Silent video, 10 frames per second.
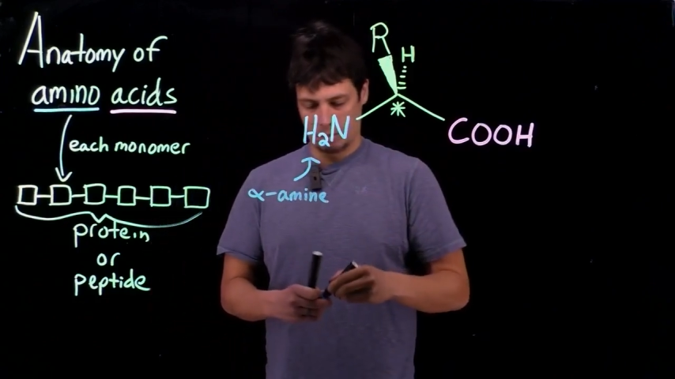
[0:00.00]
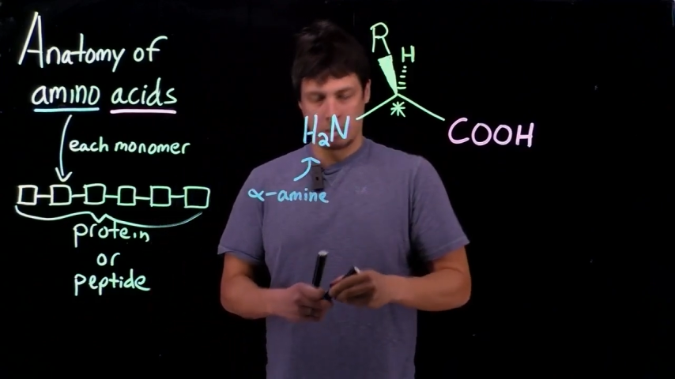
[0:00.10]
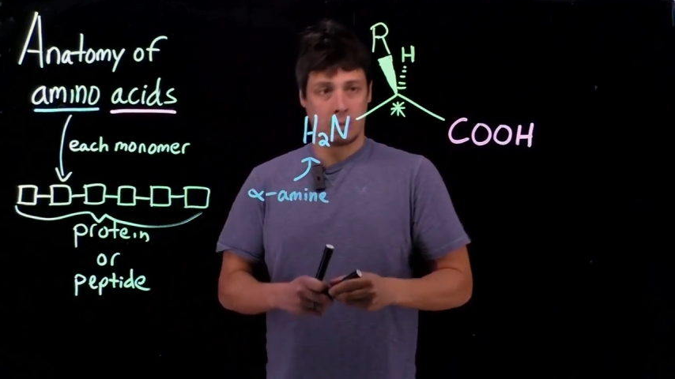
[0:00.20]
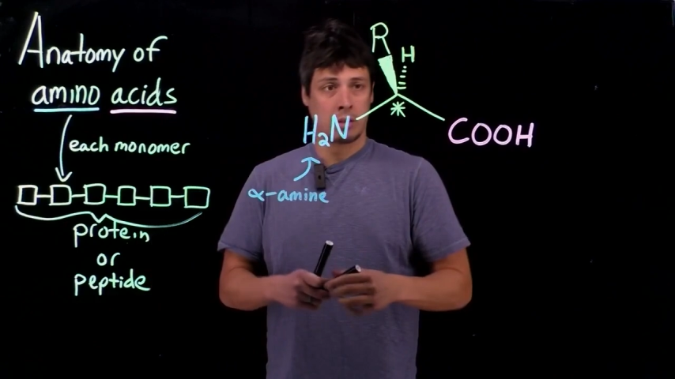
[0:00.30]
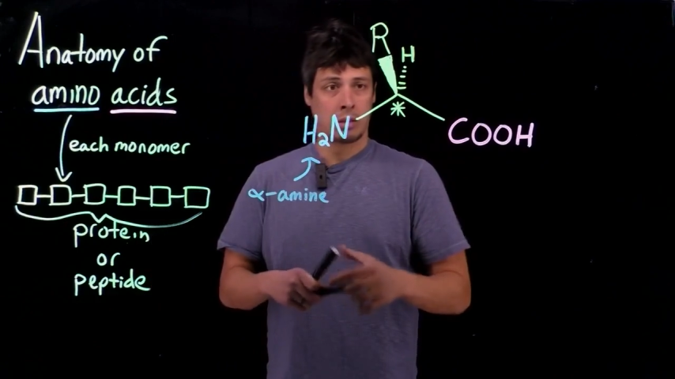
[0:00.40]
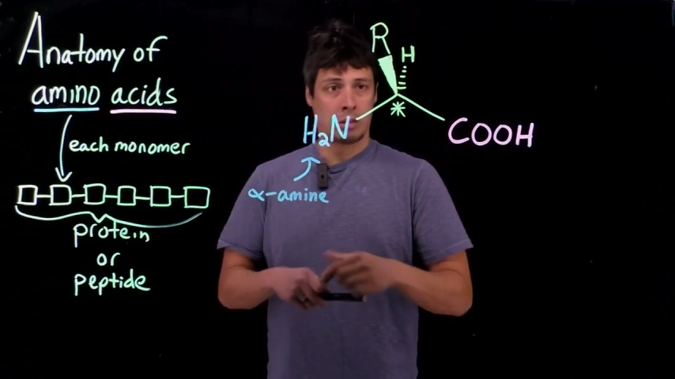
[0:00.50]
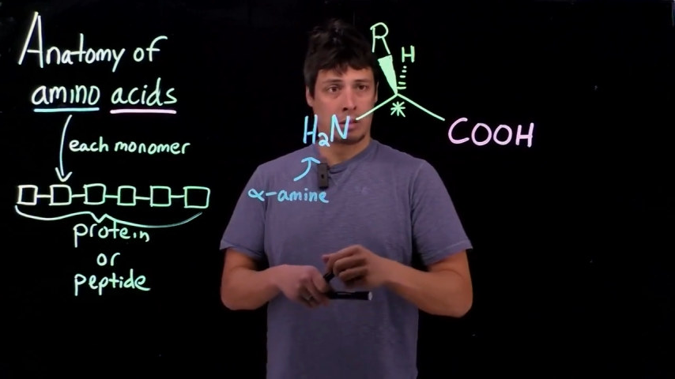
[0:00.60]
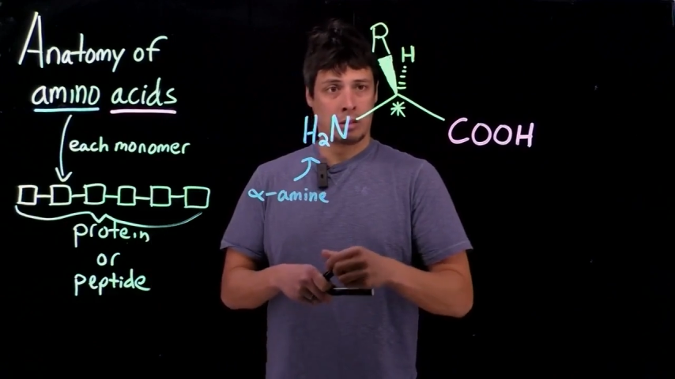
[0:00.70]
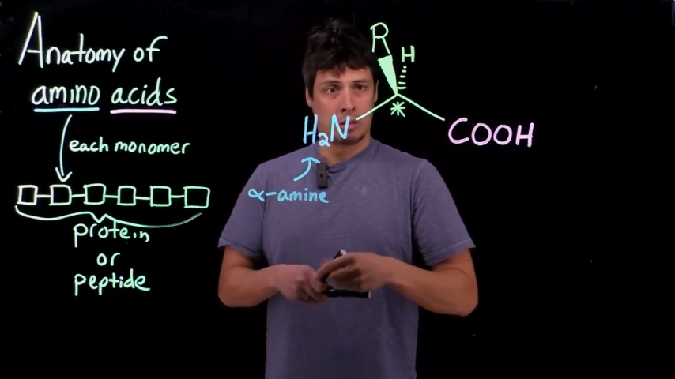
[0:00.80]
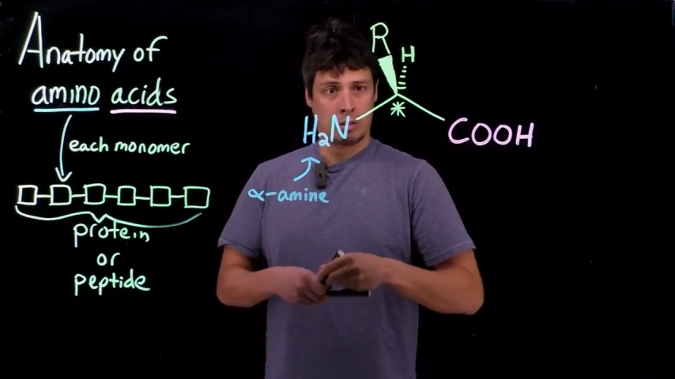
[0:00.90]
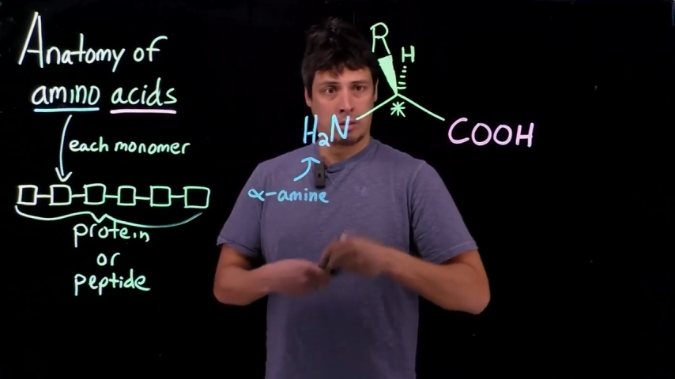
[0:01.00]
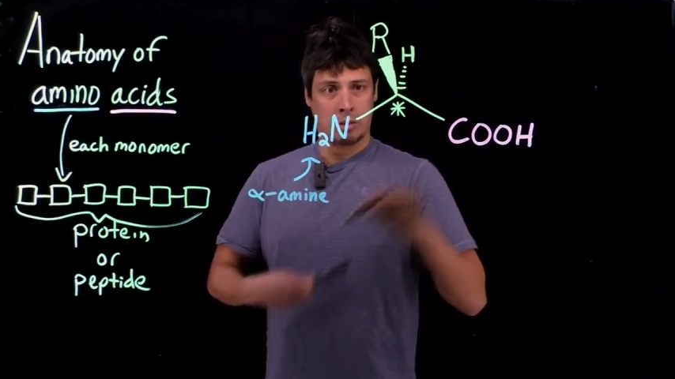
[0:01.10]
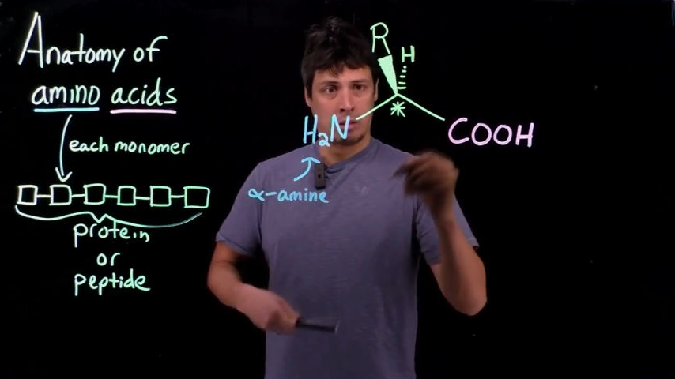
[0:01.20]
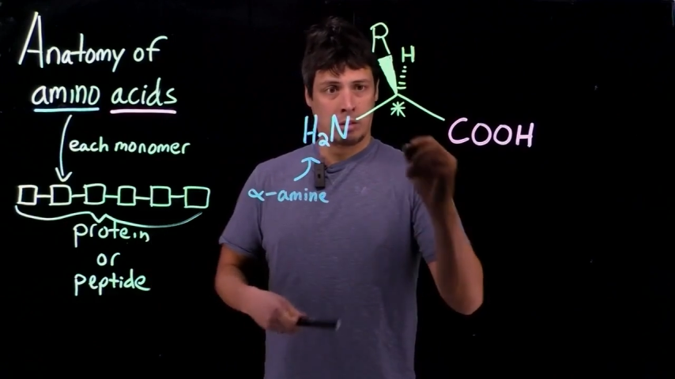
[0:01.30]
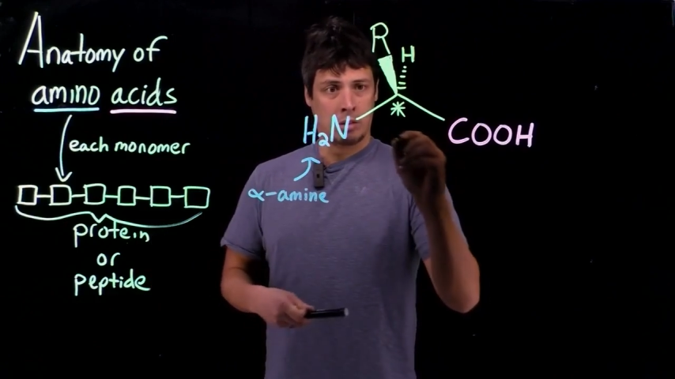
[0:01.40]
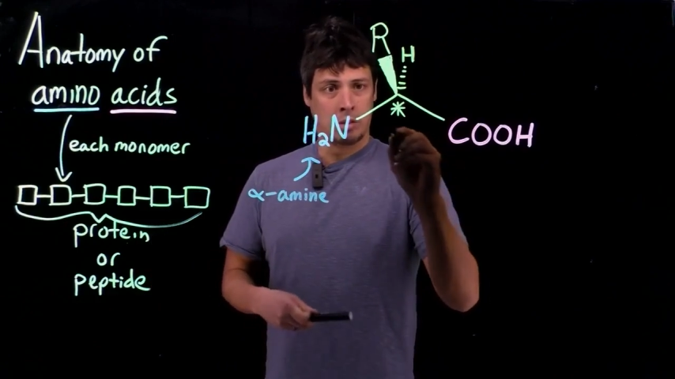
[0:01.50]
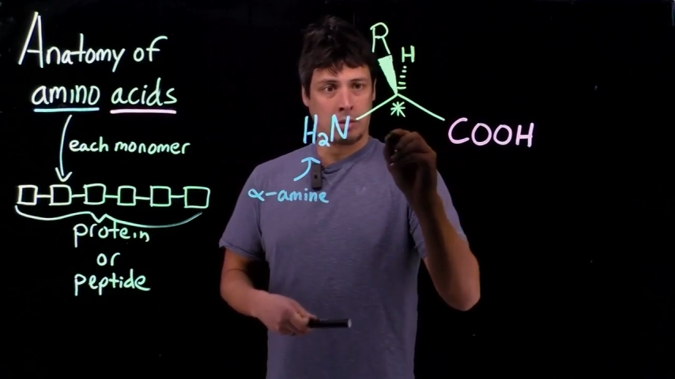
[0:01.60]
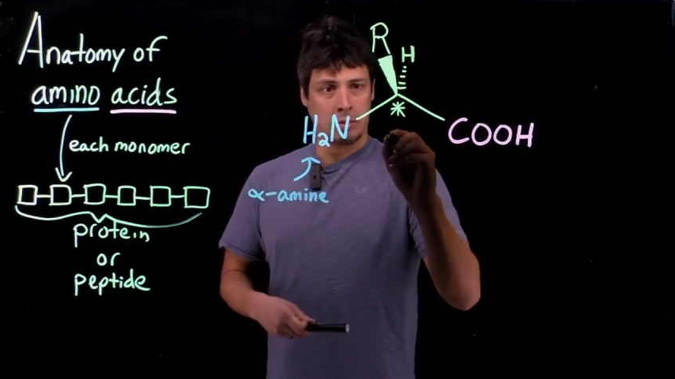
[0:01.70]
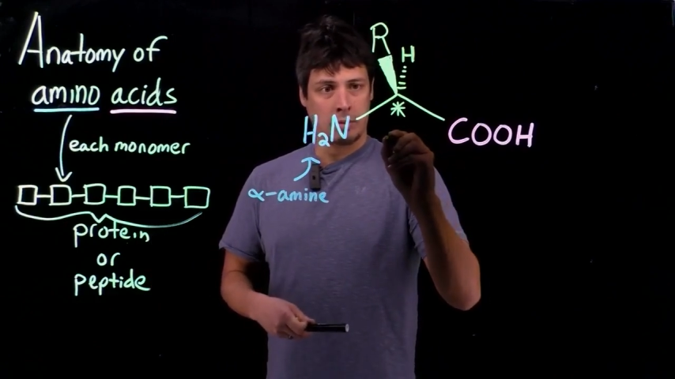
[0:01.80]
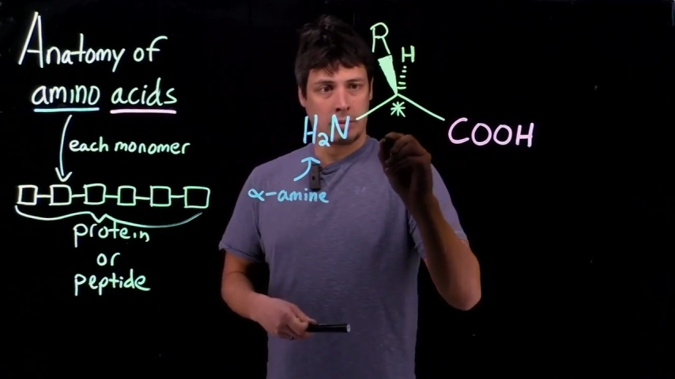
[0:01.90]

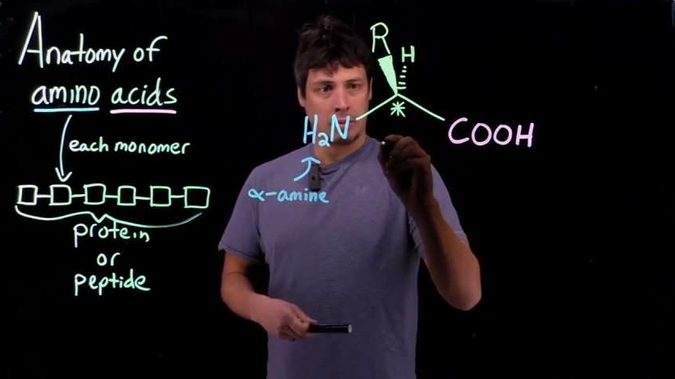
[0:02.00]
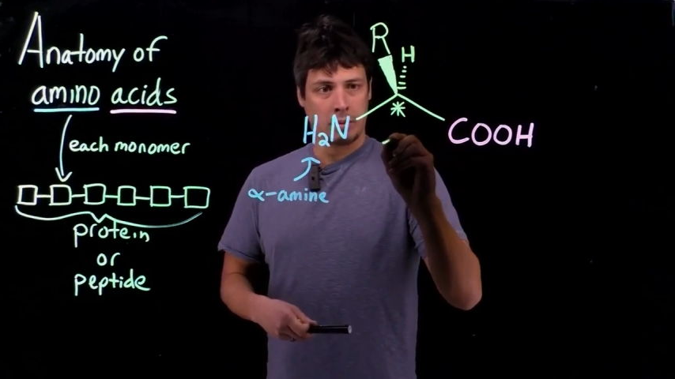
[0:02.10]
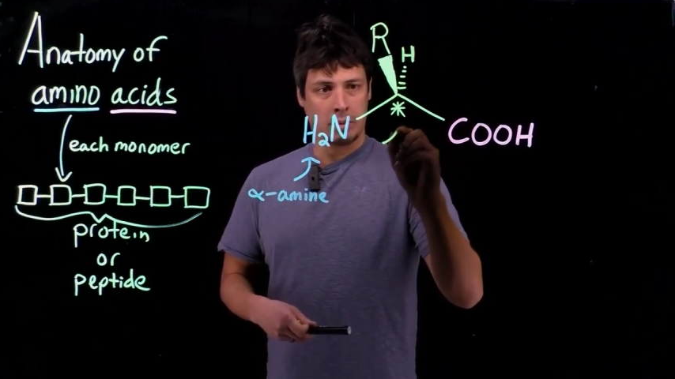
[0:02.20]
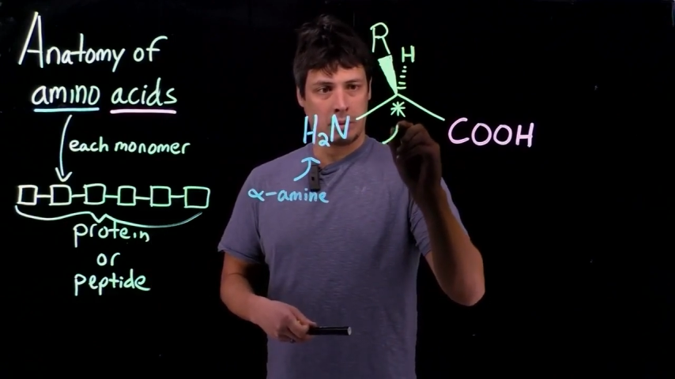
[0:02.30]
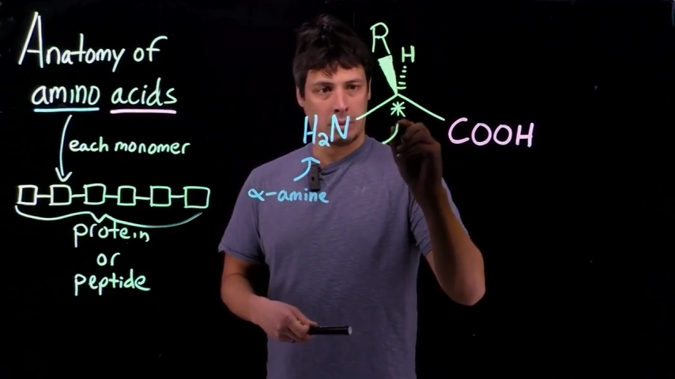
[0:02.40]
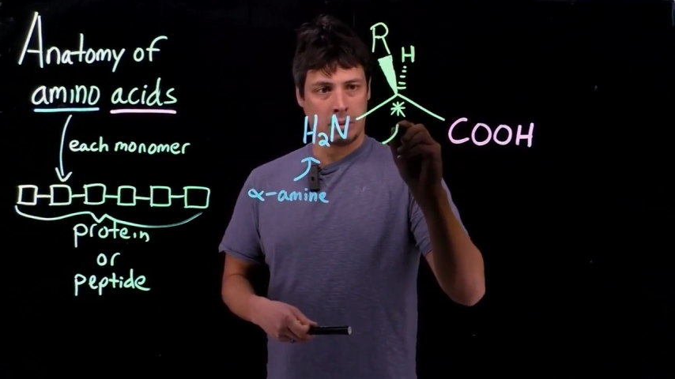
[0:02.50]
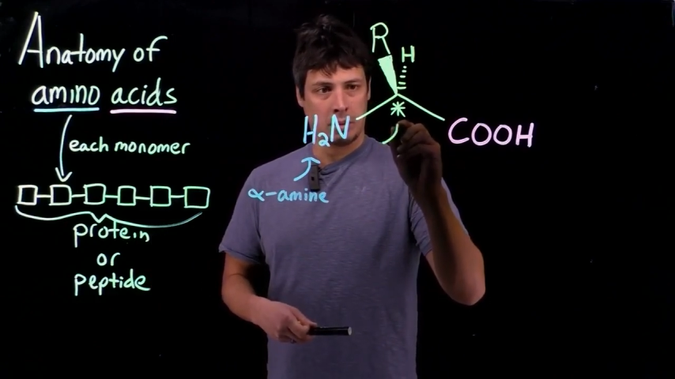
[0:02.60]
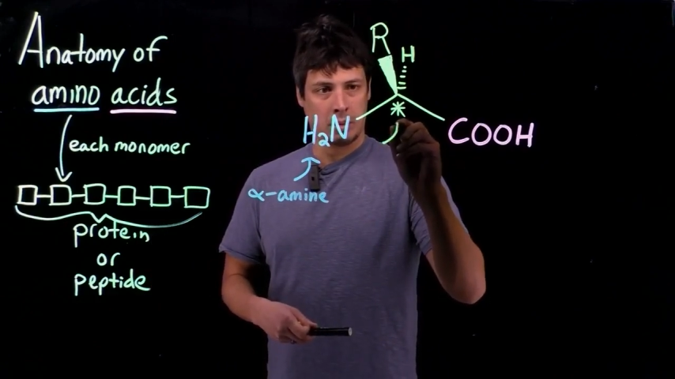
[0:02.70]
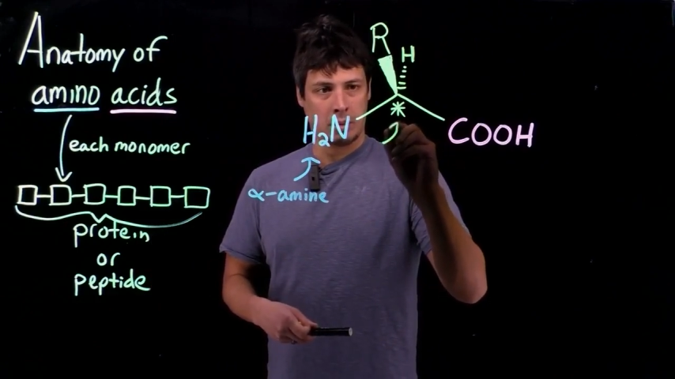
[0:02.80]
[no speech]